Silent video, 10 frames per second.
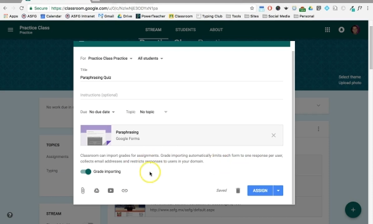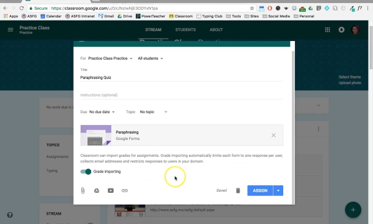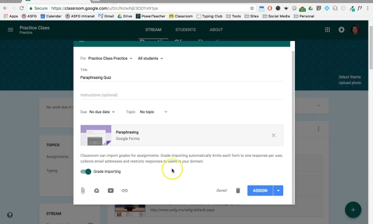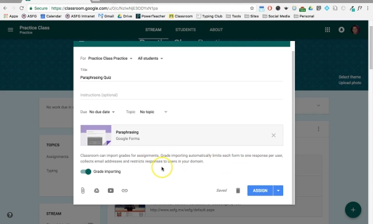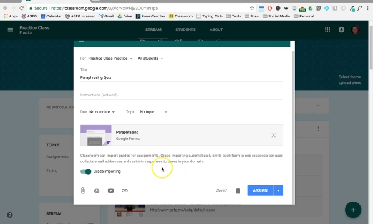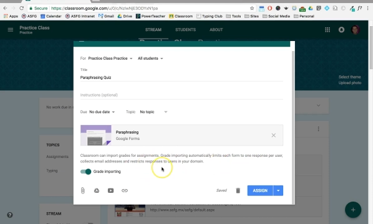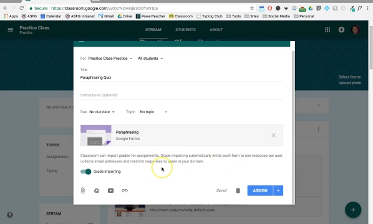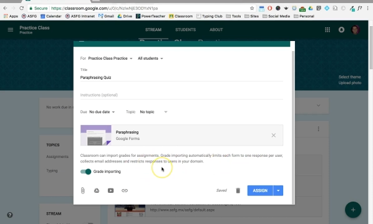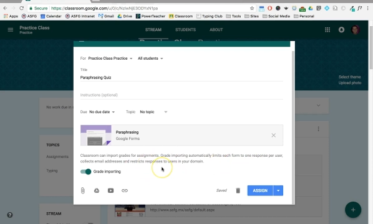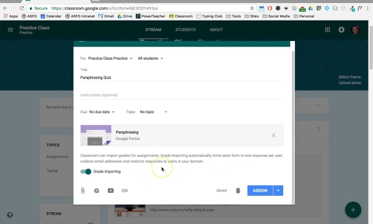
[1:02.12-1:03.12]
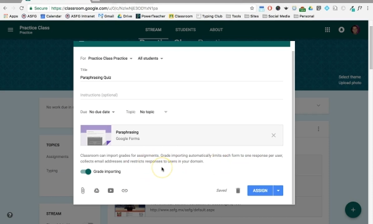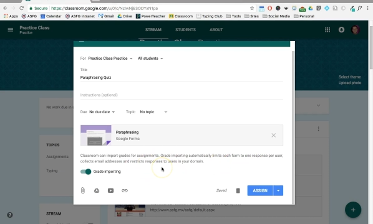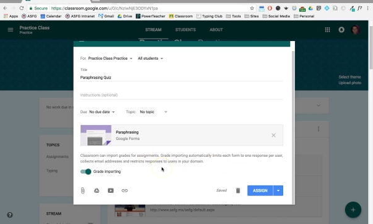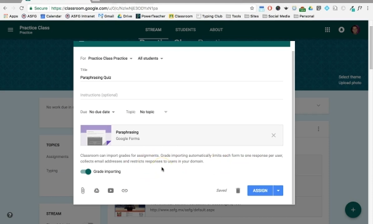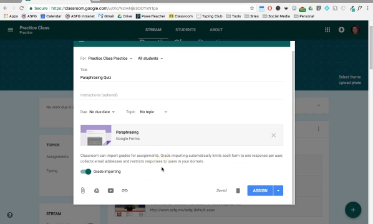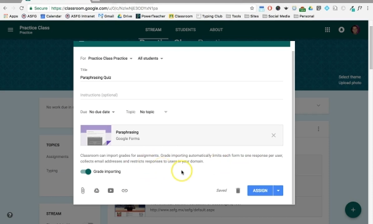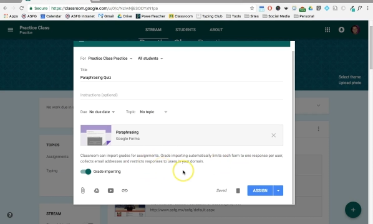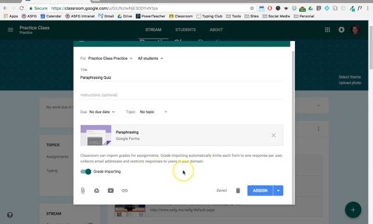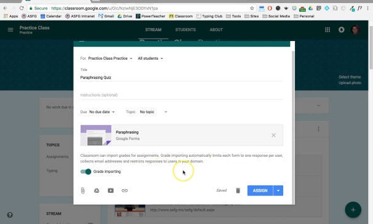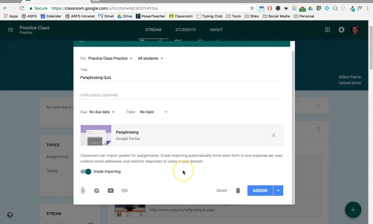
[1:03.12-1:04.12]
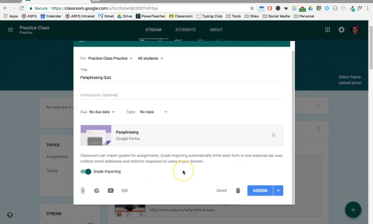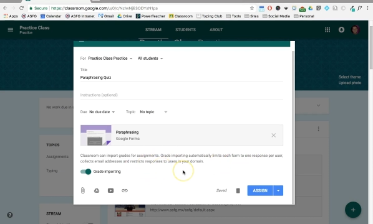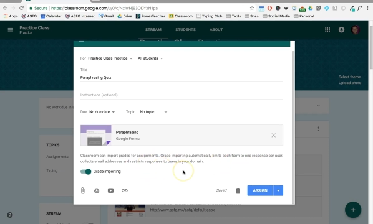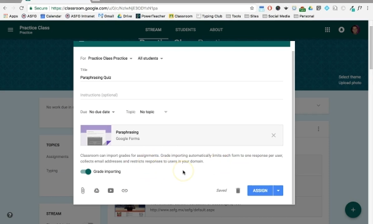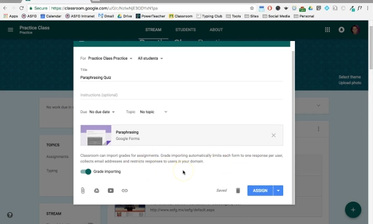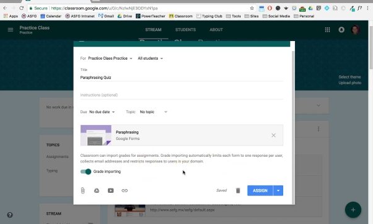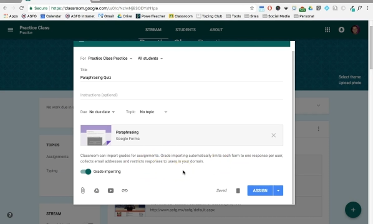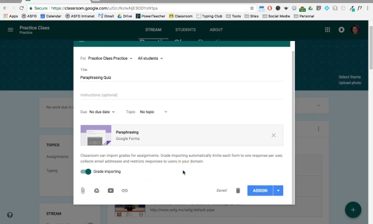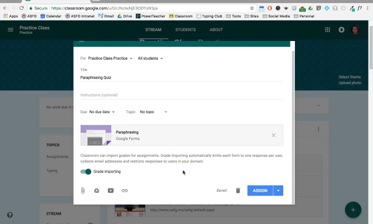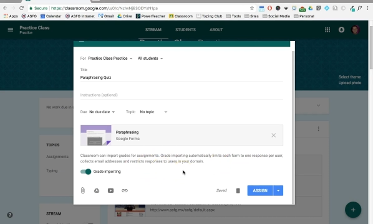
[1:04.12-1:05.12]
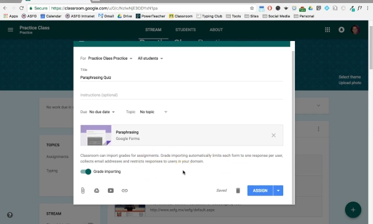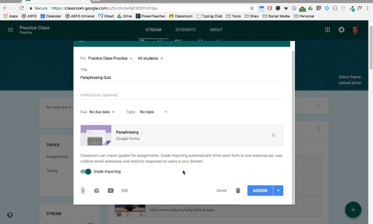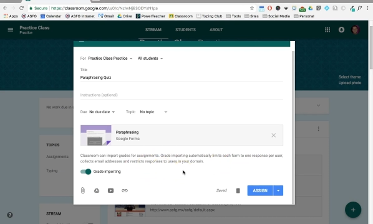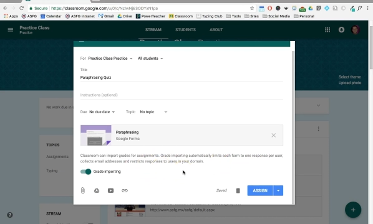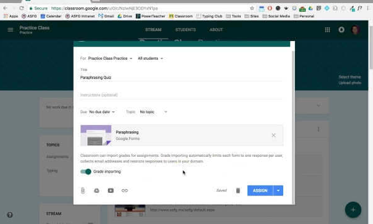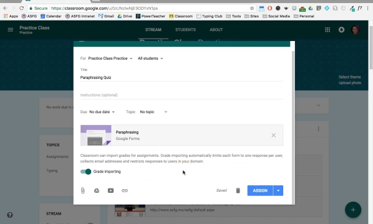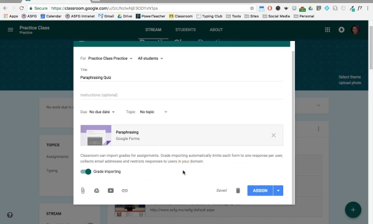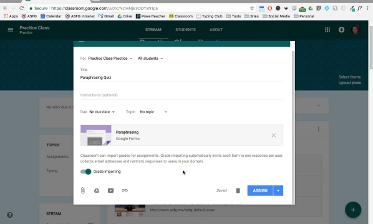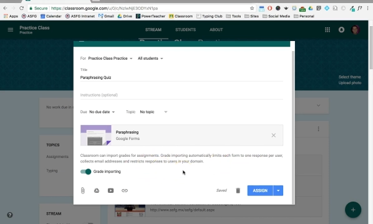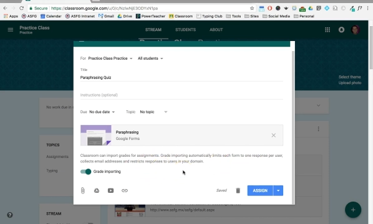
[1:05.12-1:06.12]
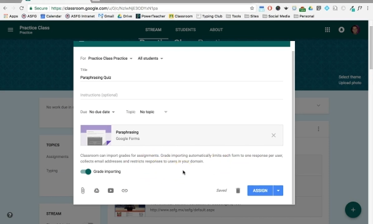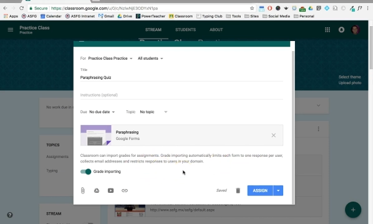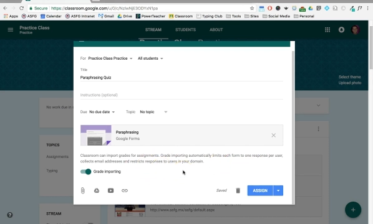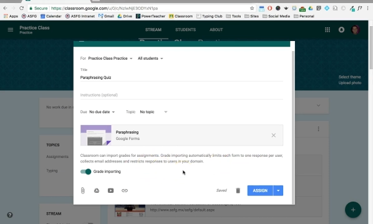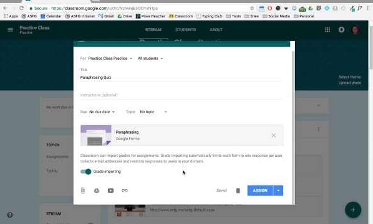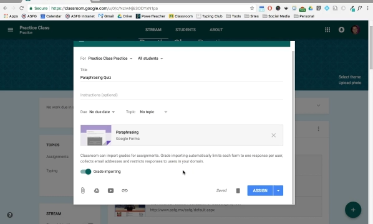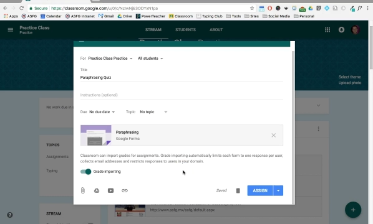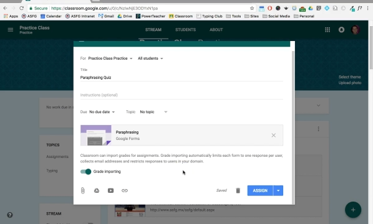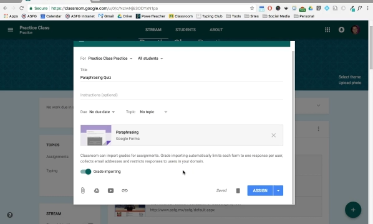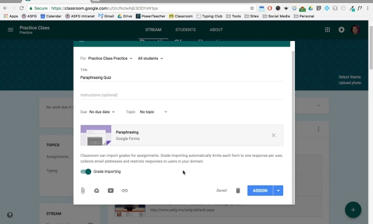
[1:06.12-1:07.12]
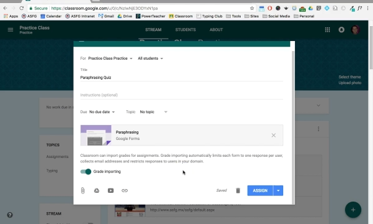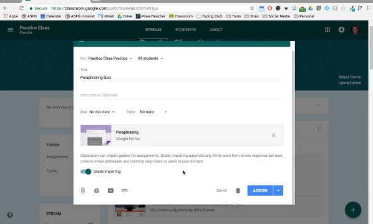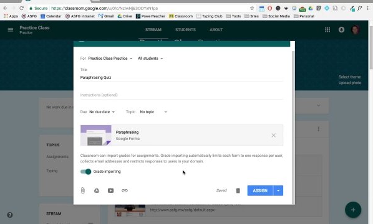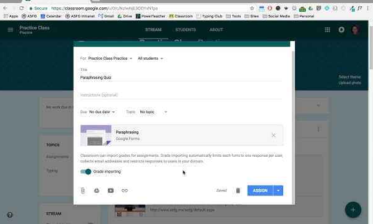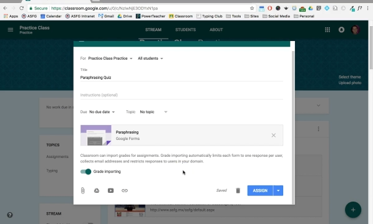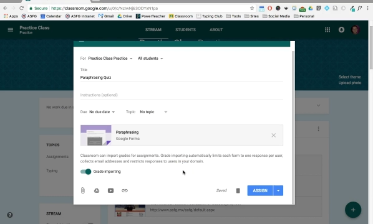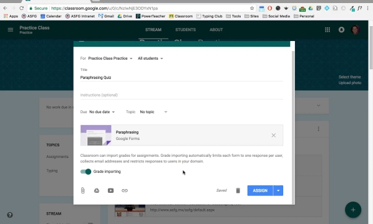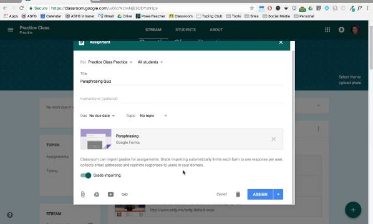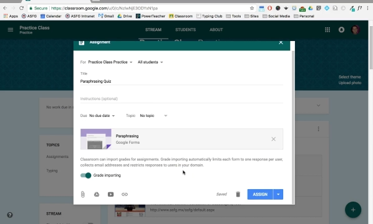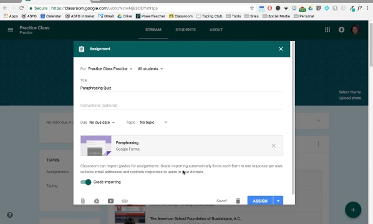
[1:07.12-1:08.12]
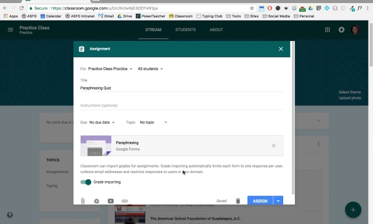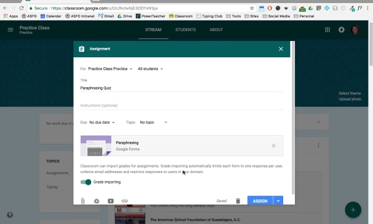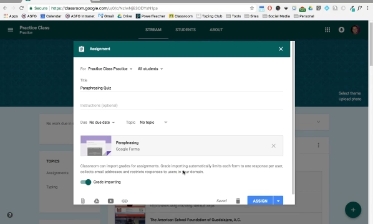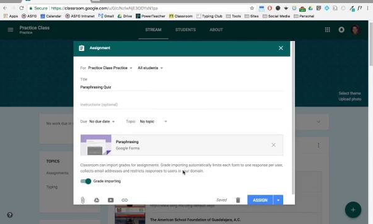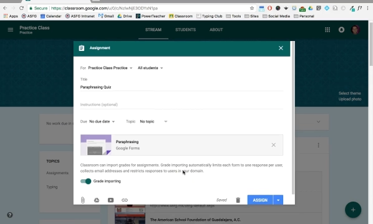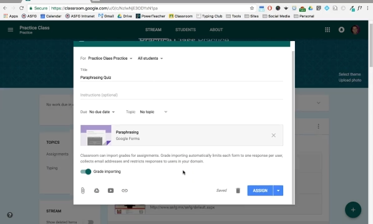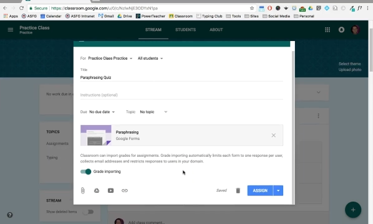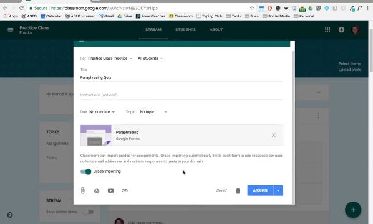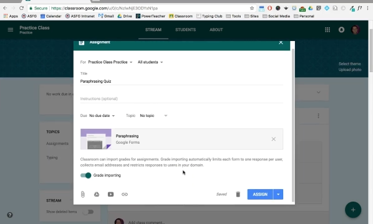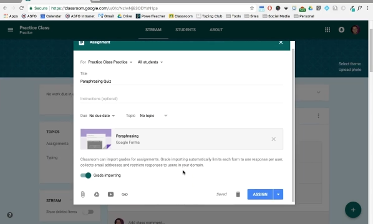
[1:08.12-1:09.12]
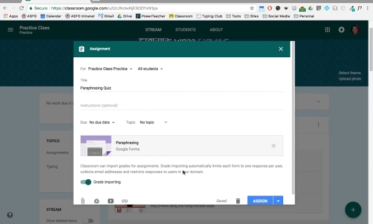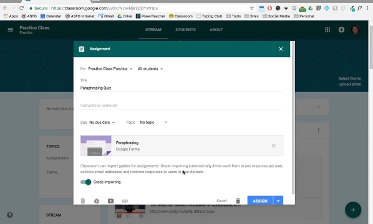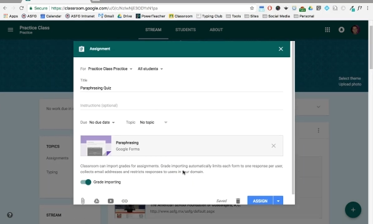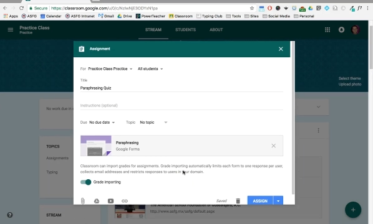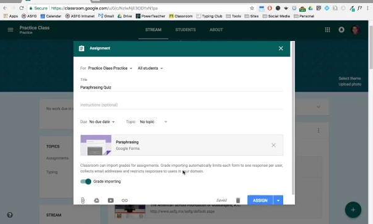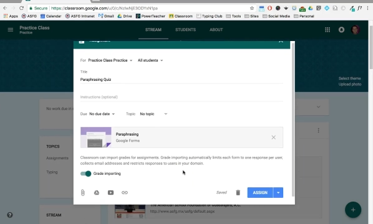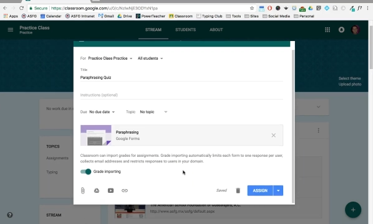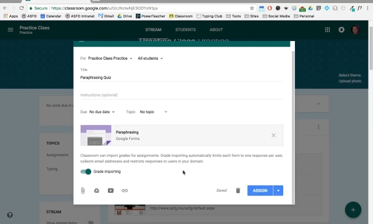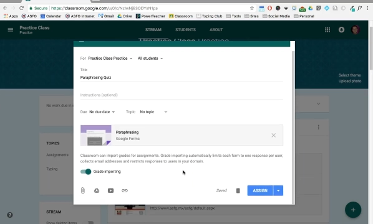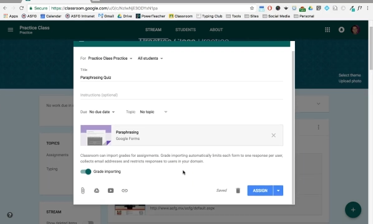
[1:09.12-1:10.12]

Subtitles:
Nobody's mouth can be seen.